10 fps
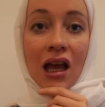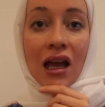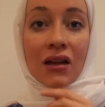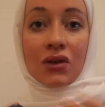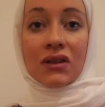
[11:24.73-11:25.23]

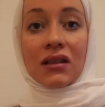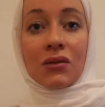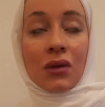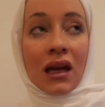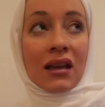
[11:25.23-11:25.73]
And also the
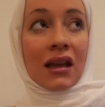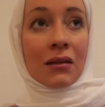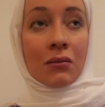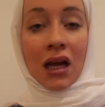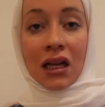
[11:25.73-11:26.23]
way
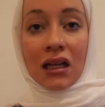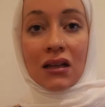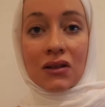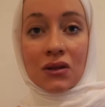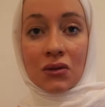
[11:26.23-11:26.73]
that money
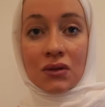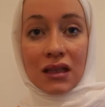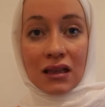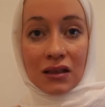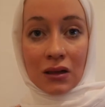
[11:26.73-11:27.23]
is used
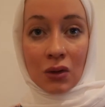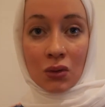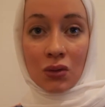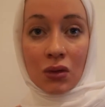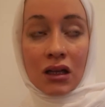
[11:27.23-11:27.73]
as a
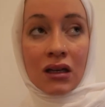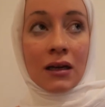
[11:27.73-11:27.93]
tool.